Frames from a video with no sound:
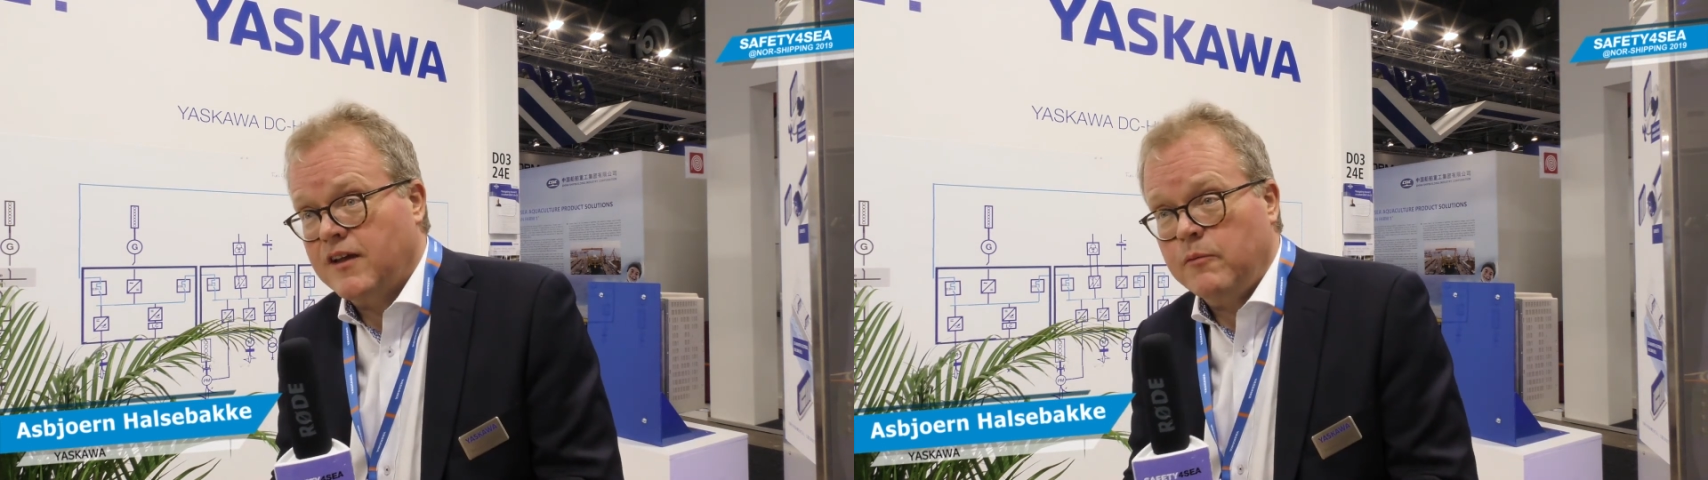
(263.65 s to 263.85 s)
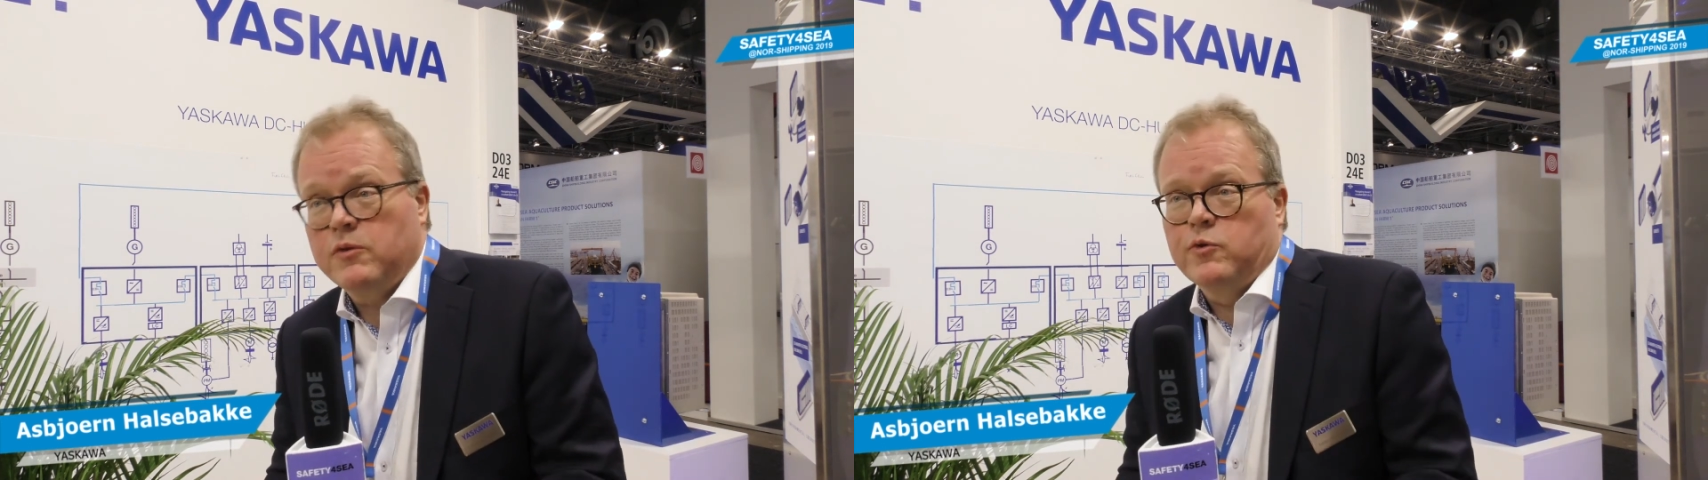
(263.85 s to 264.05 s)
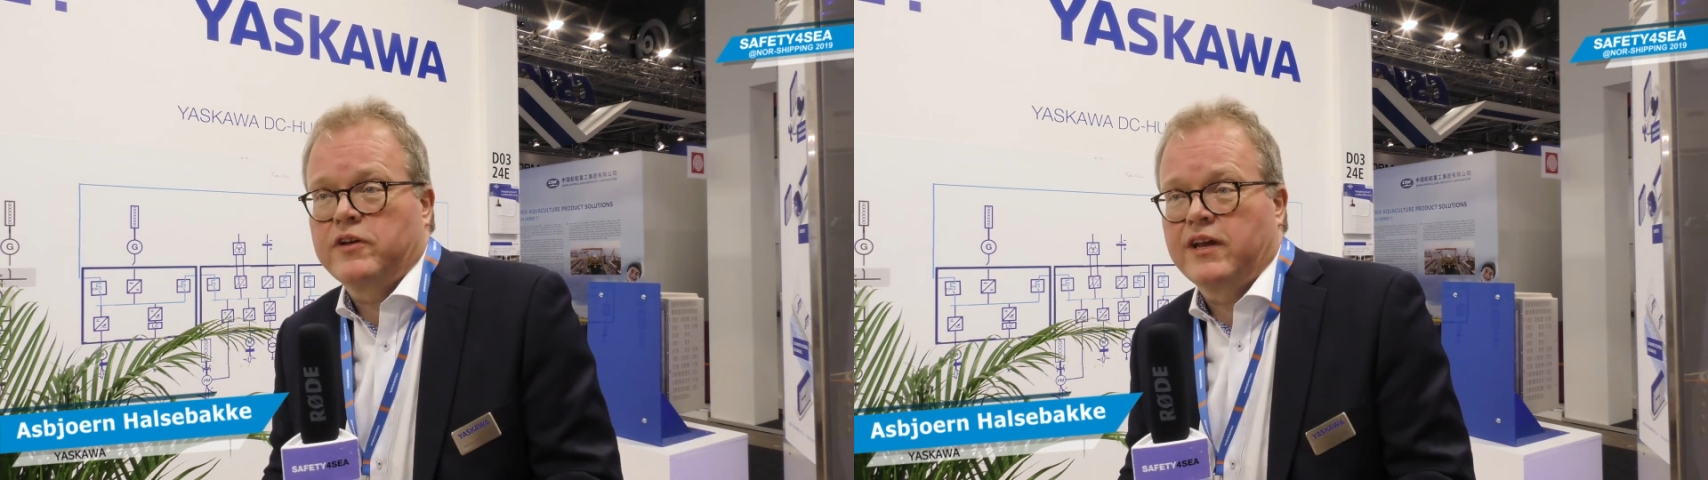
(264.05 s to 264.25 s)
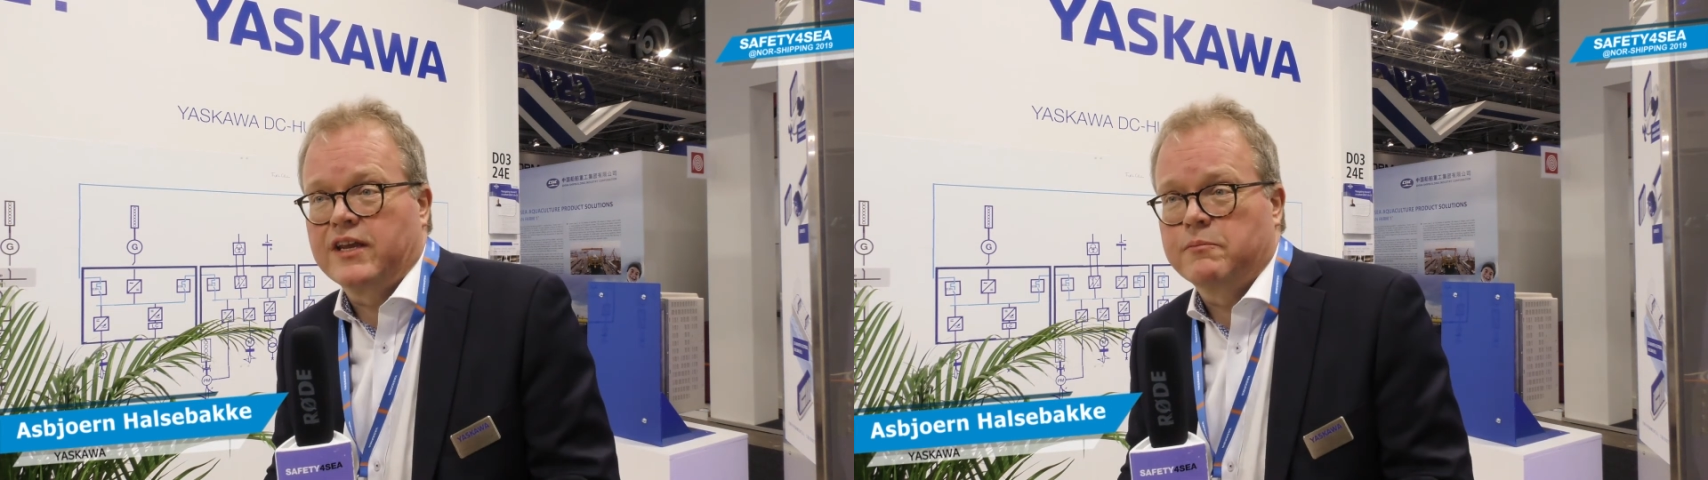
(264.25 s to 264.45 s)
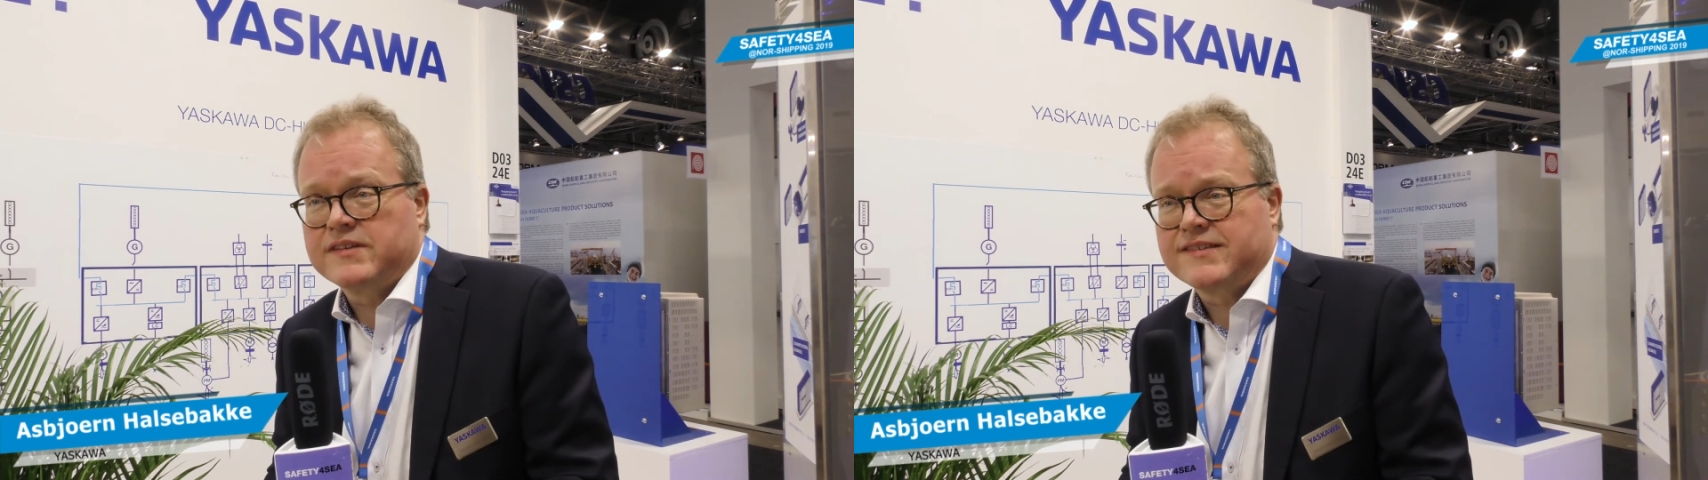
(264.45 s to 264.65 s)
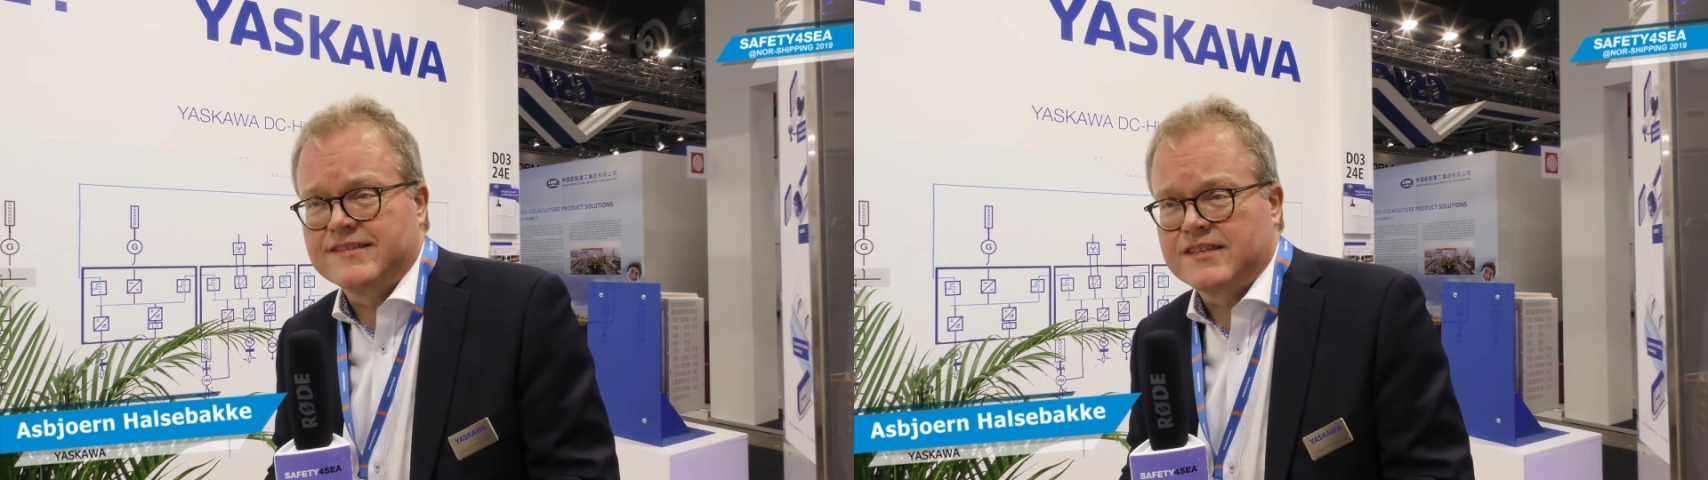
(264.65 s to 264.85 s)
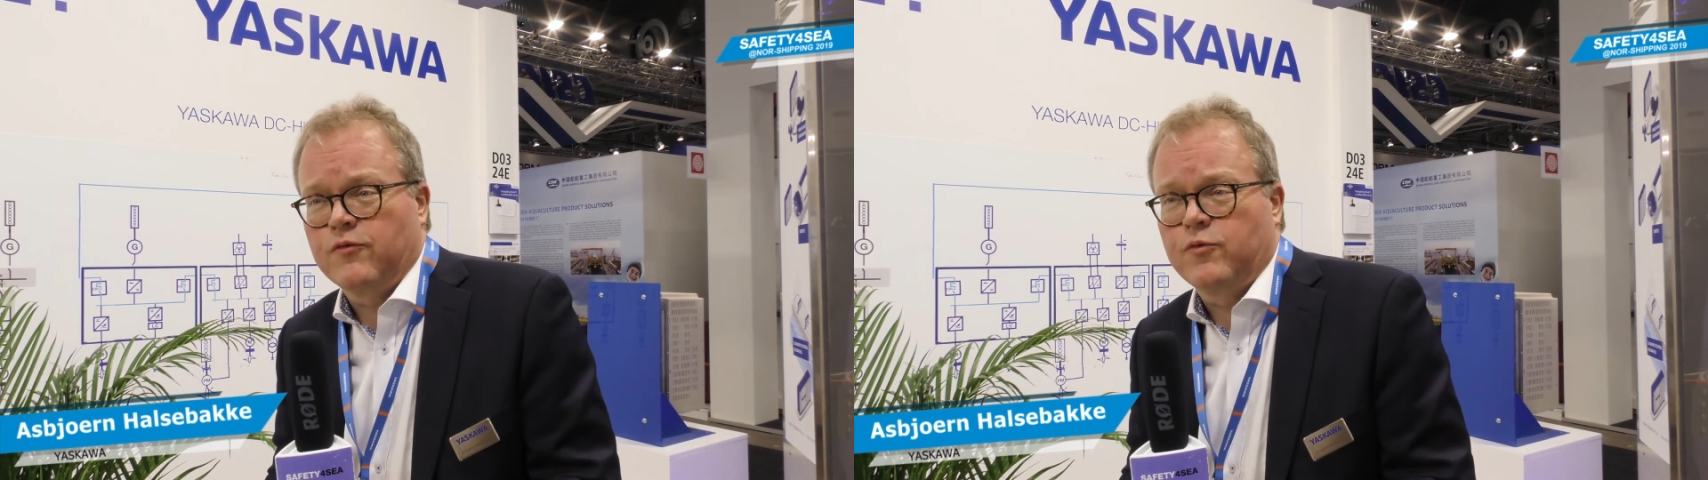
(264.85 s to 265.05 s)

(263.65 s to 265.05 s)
I've been working in the business now